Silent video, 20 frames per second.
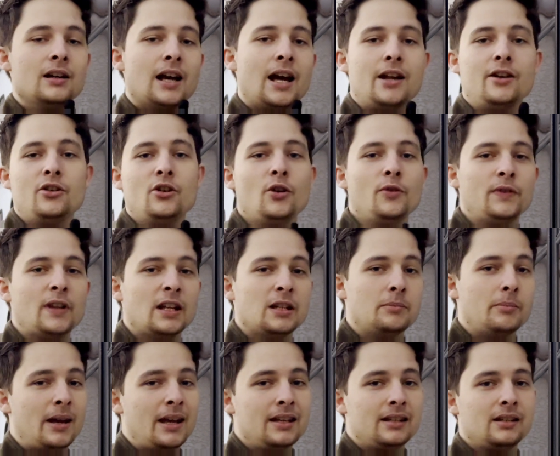I don't know if that's
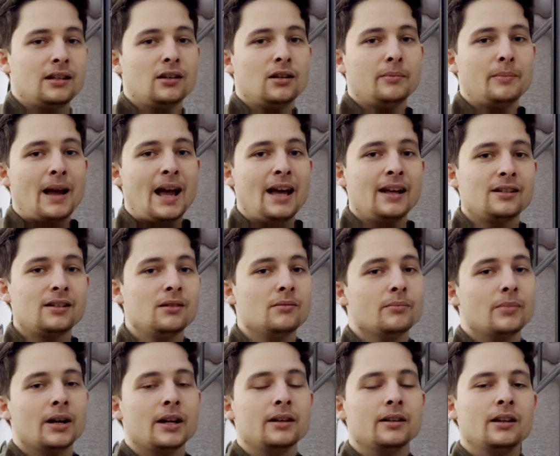Basin or
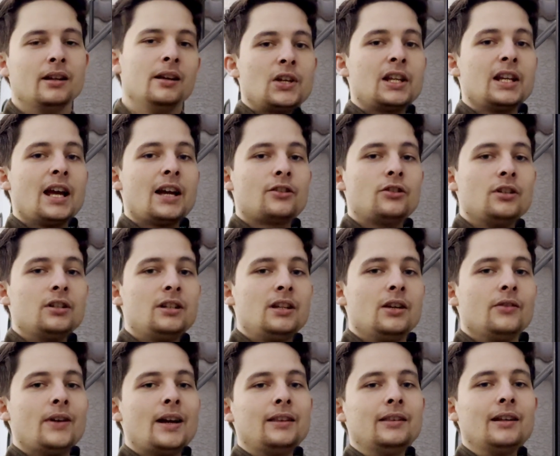Bassin, but you can actually see
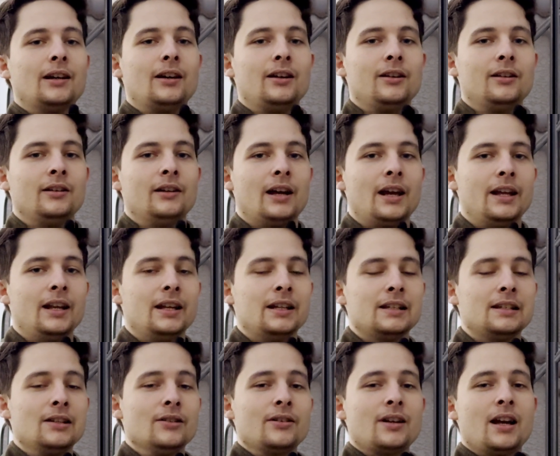it right there. And it's
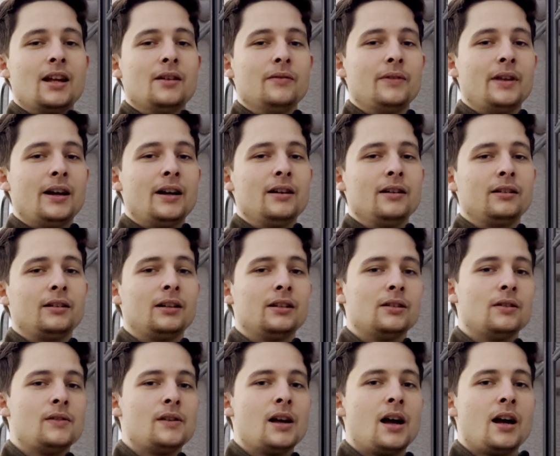still kind of there
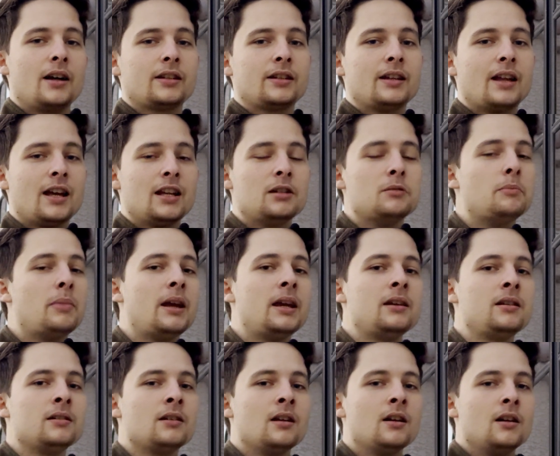because of the oxidized
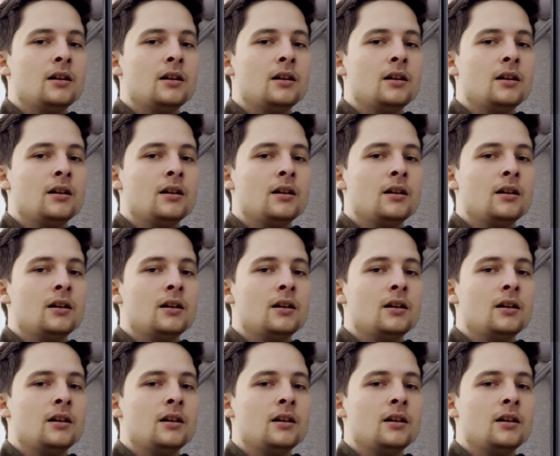paint.